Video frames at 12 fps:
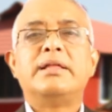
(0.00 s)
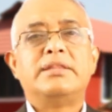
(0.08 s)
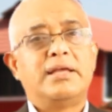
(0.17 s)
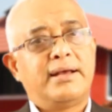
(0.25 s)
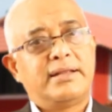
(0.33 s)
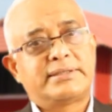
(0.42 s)

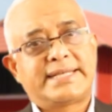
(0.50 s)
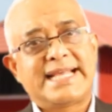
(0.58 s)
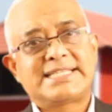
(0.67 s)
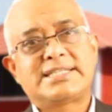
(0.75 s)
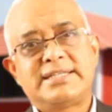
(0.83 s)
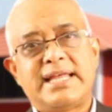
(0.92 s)
The
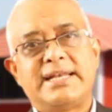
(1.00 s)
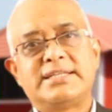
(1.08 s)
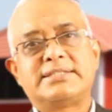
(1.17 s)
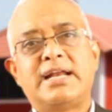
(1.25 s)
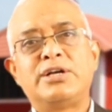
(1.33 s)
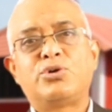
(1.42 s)
test that
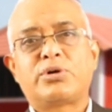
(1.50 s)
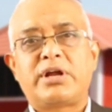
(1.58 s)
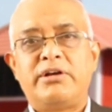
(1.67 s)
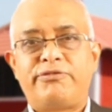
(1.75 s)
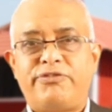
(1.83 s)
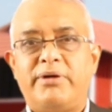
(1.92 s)
is done to
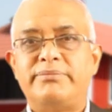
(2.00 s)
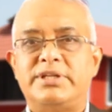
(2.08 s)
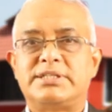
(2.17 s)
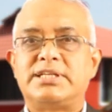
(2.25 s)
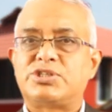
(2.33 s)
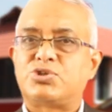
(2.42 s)
confirm
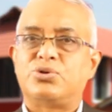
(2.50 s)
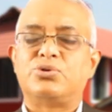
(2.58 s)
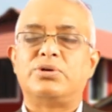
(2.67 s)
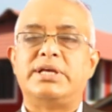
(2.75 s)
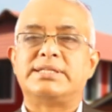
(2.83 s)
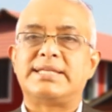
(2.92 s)
this is
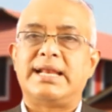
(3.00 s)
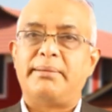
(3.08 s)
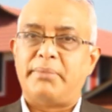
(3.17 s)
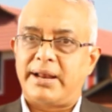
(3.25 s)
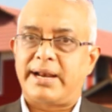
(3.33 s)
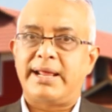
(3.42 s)
an
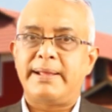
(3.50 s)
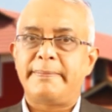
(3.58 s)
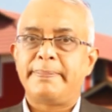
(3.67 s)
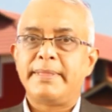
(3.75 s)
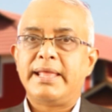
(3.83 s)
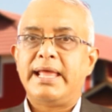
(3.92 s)

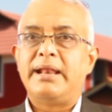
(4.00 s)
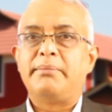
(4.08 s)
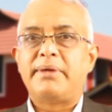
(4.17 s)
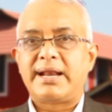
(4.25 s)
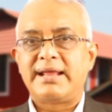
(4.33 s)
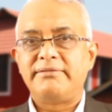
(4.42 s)
MRI. An
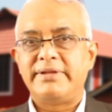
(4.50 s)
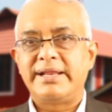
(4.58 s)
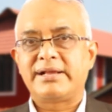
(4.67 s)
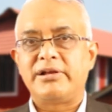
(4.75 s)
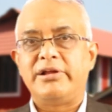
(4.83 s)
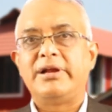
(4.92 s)
MRI
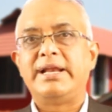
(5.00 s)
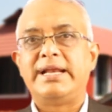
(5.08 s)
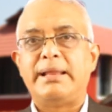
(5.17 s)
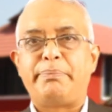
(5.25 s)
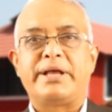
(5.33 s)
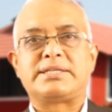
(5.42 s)
very clearly
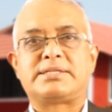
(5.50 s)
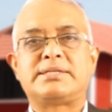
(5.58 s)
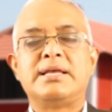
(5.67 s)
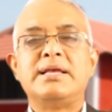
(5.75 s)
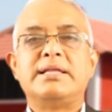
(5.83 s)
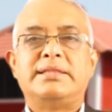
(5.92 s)

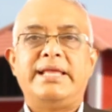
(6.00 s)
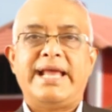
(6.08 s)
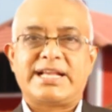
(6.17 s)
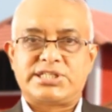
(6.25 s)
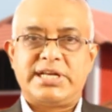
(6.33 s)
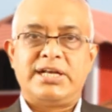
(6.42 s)
depicts the
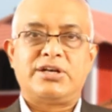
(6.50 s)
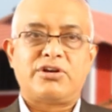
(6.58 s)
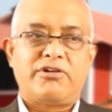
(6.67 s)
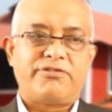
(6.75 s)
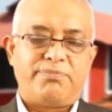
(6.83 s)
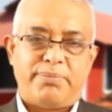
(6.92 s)
extent
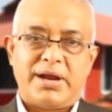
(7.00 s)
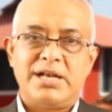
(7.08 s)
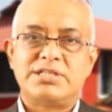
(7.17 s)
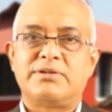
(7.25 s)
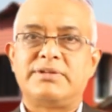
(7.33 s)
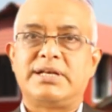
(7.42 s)
of
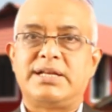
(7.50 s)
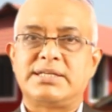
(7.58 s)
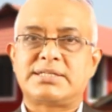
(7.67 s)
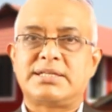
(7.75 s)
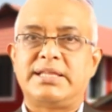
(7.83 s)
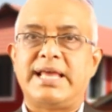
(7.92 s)
bulge of the
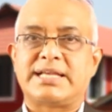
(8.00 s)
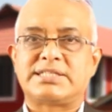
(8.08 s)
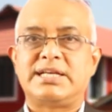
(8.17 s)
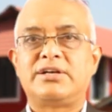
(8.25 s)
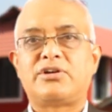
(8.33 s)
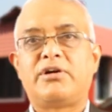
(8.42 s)
disc, the
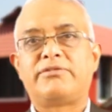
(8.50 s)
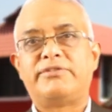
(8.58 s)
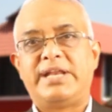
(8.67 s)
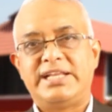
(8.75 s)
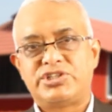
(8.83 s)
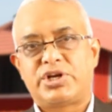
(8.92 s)
extent
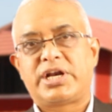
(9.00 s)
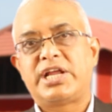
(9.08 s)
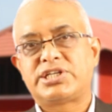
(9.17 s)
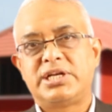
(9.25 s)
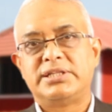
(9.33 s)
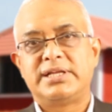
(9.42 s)
of
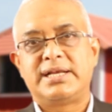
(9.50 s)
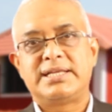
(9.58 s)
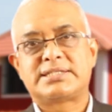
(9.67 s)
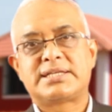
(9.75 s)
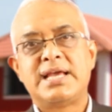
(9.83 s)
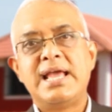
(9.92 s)
degeneration in the
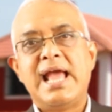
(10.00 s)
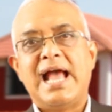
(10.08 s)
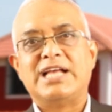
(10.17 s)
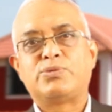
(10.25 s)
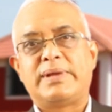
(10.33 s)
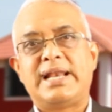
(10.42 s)
disc,
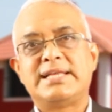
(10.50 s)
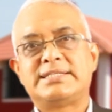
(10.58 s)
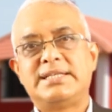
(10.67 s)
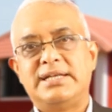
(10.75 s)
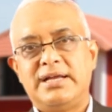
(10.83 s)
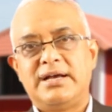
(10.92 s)
as well
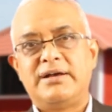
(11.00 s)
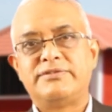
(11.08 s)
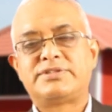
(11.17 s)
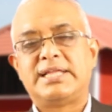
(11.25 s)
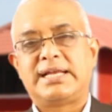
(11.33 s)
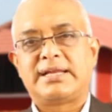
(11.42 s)
as the
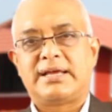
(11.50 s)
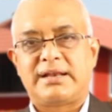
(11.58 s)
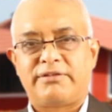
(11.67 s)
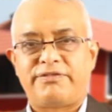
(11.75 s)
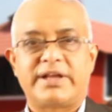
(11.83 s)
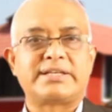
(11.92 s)
nerves that
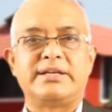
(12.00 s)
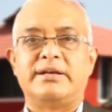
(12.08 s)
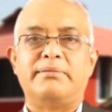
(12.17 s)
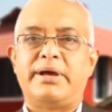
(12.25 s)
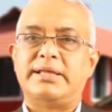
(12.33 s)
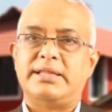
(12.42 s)
are
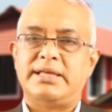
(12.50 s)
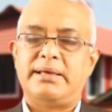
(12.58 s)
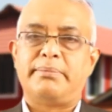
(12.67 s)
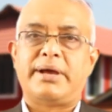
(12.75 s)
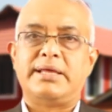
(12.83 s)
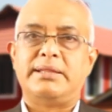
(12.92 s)
affected by
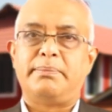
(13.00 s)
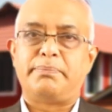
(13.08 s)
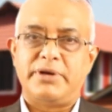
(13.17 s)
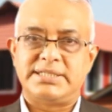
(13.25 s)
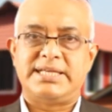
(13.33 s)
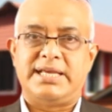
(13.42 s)

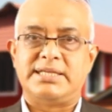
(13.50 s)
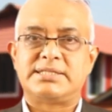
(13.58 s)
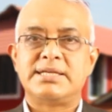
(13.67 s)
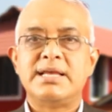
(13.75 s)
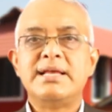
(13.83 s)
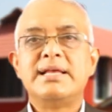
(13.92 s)
the
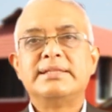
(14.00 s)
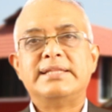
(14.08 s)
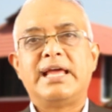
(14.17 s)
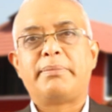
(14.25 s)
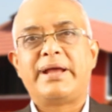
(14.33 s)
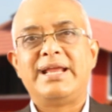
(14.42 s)
disease.
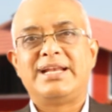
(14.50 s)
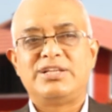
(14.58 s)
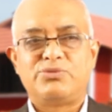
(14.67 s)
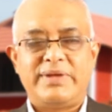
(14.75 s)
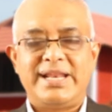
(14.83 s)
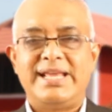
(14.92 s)
Thereby it
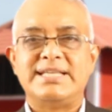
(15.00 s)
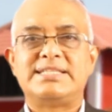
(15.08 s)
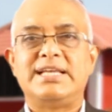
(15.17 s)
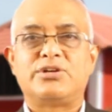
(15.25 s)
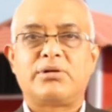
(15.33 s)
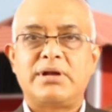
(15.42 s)
is very
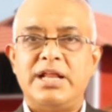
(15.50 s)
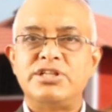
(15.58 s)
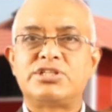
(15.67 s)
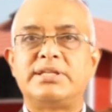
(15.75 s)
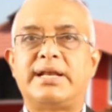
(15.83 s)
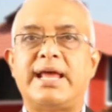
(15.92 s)
easy to
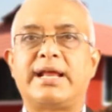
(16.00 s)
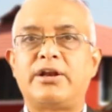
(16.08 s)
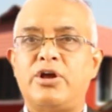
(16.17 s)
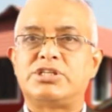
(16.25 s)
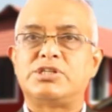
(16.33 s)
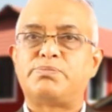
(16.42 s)
clinch the
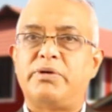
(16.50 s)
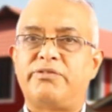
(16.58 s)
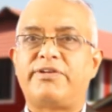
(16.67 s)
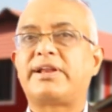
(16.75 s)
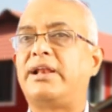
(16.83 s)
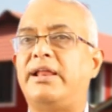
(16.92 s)
diagnosis
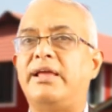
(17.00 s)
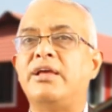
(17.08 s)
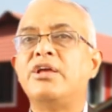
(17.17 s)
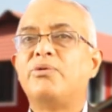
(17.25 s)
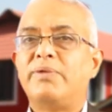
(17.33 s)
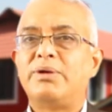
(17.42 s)

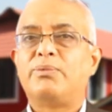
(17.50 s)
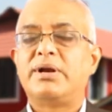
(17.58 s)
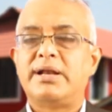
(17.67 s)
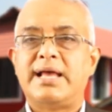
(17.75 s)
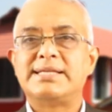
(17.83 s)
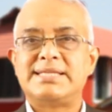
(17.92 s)
perfectly when
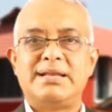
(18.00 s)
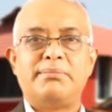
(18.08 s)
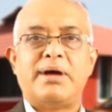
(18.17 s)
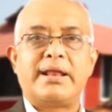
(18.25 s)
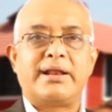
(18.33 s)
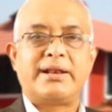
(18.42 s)
one has an
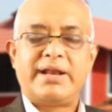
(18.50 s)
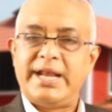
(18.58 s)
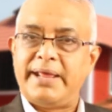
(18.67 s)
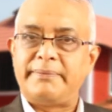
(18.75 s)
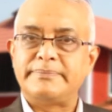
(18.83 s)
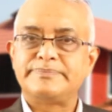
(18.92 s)
MRI
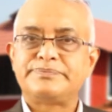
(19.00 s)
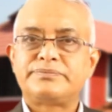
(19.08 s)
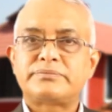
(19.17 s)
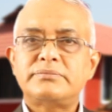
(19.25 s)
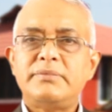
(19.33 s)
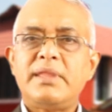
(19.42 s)
reading.
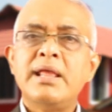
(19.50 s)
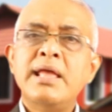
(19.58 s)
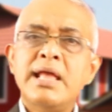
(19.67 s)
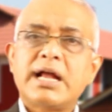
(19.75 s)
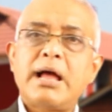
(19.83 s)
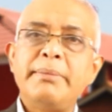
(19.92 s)

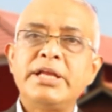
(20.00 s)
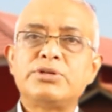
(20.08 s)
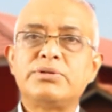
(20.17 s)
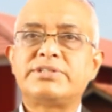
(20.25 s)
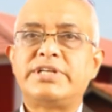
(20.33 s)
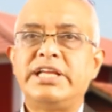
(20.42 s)
Coming
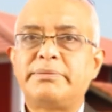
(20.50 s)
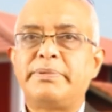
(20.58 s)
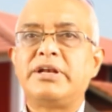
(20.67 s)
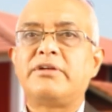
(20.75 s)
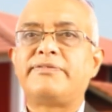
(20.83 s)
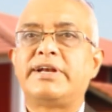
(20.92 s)
to the
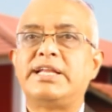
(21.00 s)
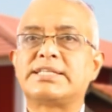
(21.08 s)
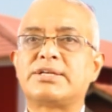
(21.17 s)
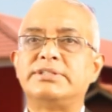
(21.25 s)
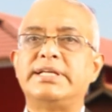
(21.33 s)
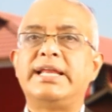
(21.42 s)
treatment of a
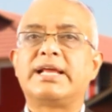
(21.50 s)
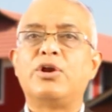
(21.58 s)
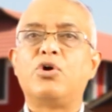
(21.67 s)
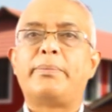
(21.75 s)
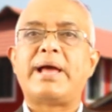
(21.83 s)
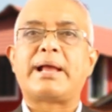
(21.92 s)
discogenic
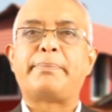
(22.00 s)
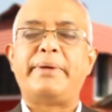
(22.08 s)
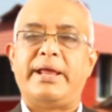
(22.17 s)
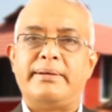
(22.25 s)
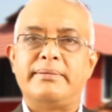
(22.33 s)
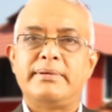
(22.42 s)
low back
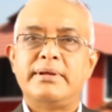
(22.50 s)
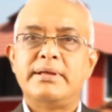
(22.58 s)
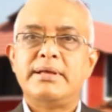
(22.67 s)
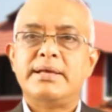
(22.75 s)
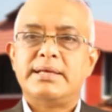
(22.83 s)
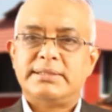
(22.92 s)
pain,
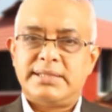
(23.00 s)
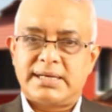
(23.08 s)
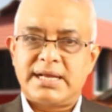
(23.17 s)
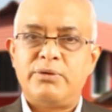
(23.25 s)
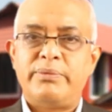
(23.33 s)
the